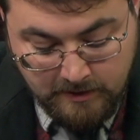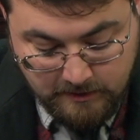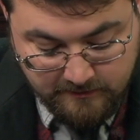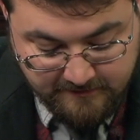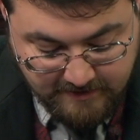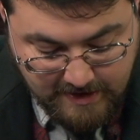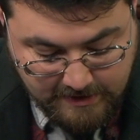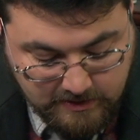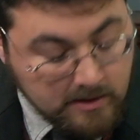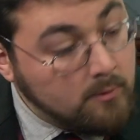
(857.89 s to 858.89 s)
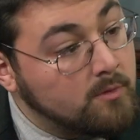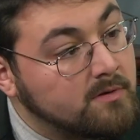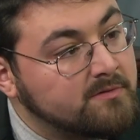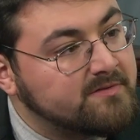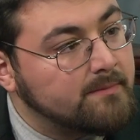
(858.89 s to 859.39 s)
Inside, it
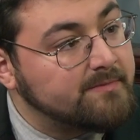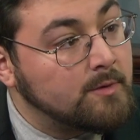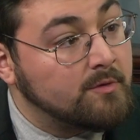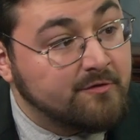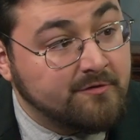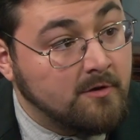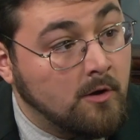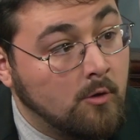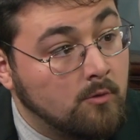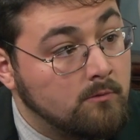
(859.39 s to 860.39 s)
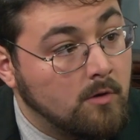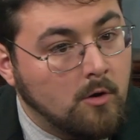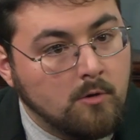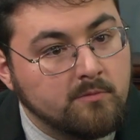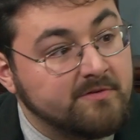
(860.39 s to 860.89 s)
would show
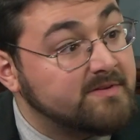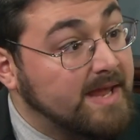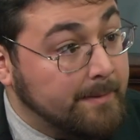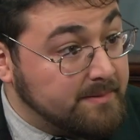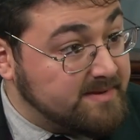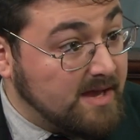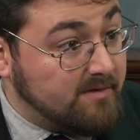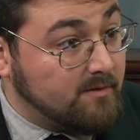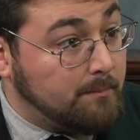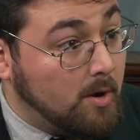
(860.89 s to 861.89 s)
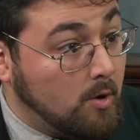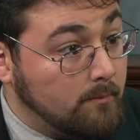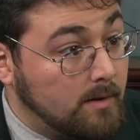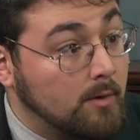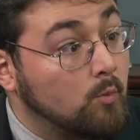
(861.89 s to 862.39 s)
almost an epitaph, a
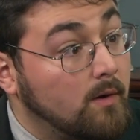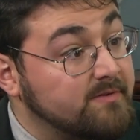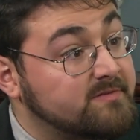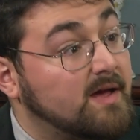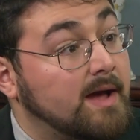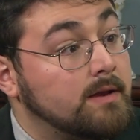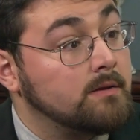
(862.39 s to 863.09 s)
poem on one side,